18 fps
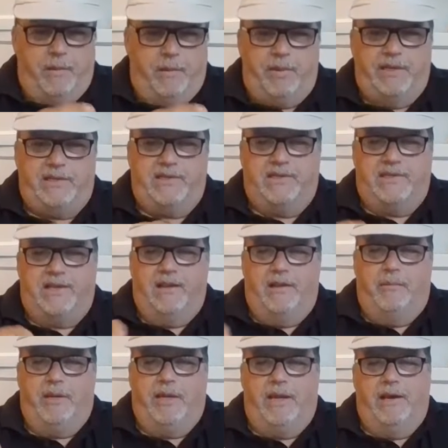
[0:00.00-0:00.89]
pictures at
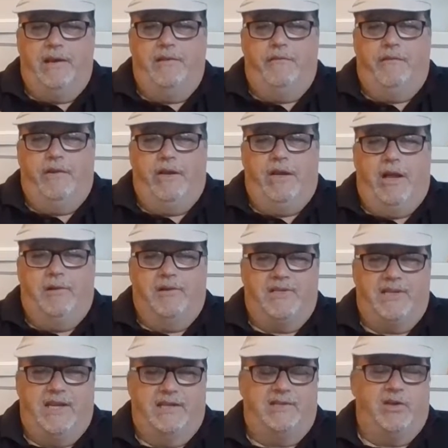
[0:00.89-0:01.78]
the beginning of the video, I
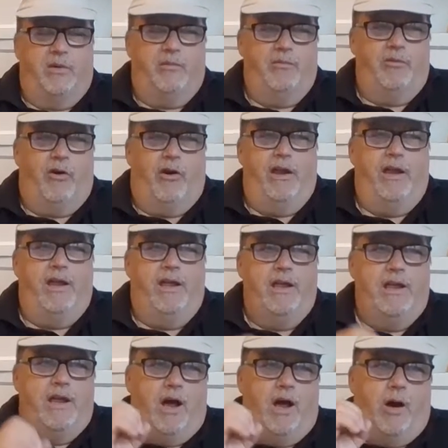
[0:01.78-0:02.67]
said to them, right,
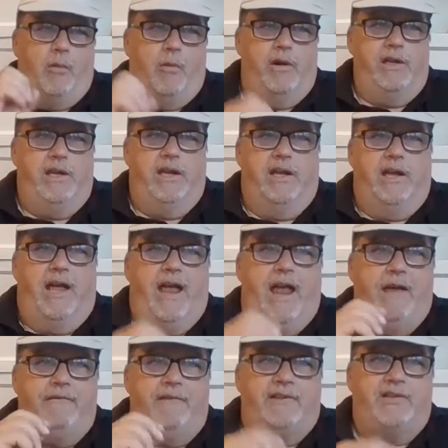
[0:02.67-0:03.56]
I want you,
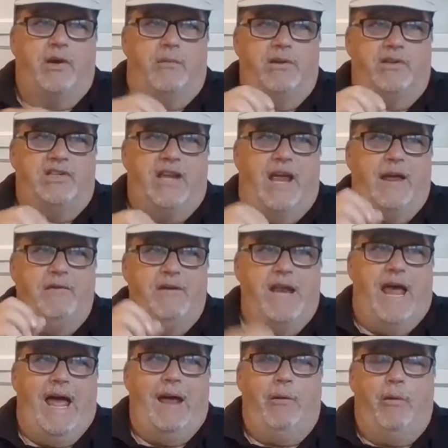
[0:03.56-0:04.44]
every time I shout
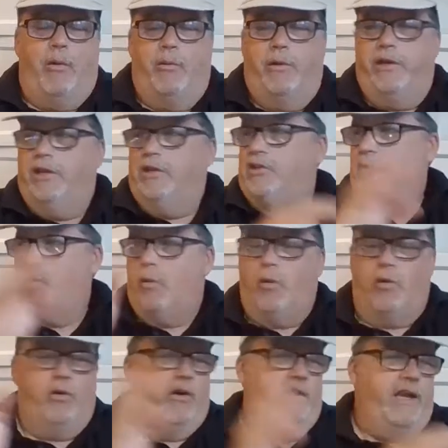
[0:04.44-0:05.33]
now, I want you to
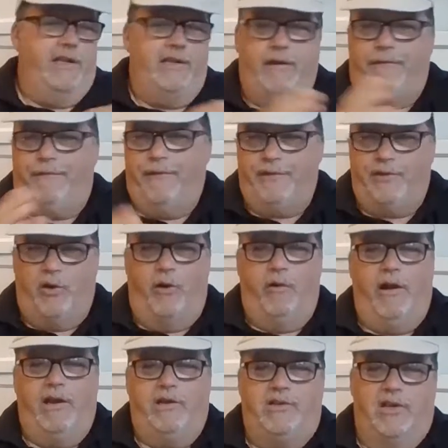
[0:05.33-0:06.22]
all look in different
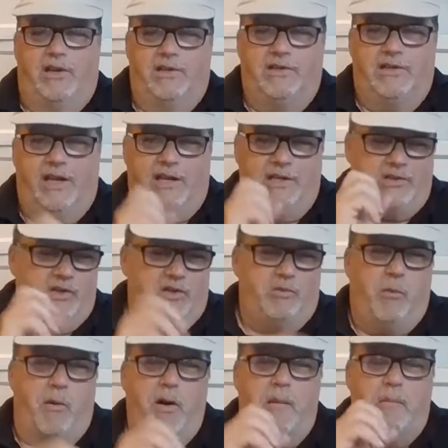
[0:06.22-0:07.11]
directions. And it
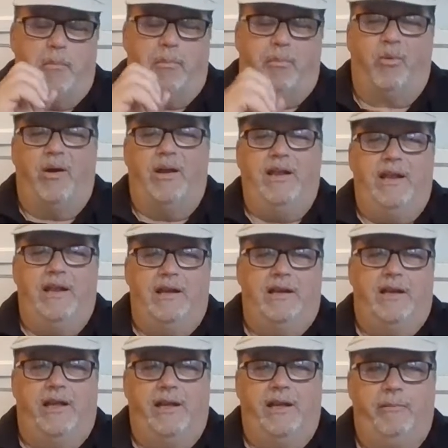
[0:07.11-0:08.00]
just worked
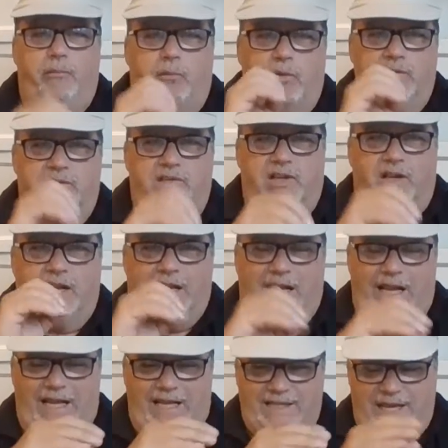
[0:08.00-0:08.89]
brilliantly once I
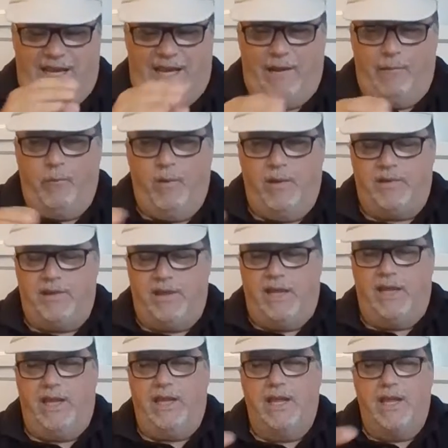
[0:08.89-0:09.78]
clicked it in with
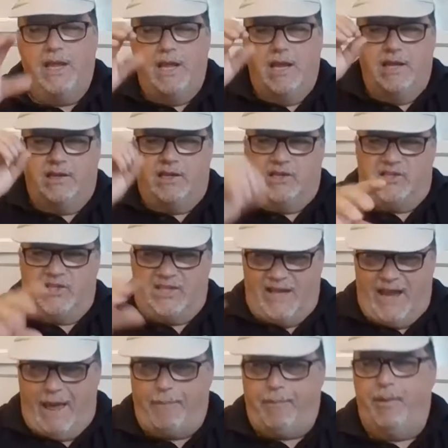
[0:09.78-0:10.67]
the
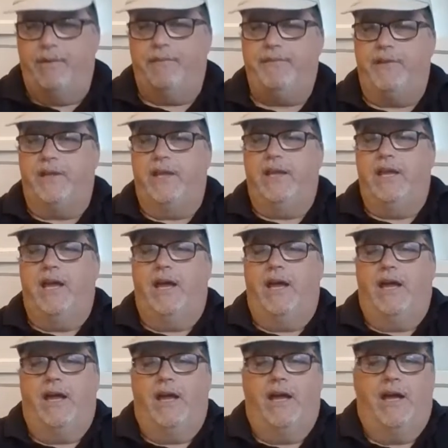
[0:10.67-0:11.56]
snap of
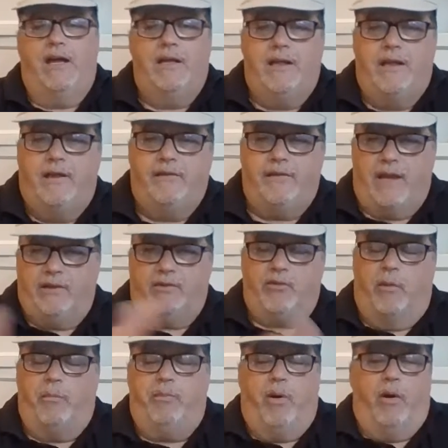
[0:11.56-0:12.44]
the
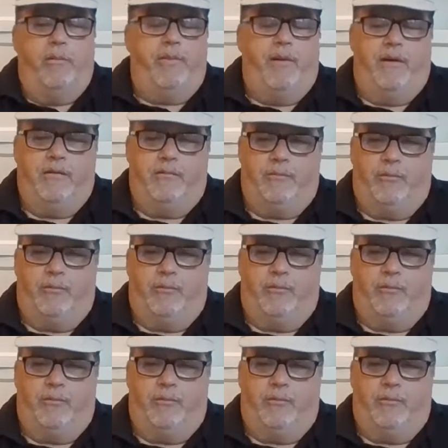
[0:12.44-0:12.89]
thanks, Rod Piker.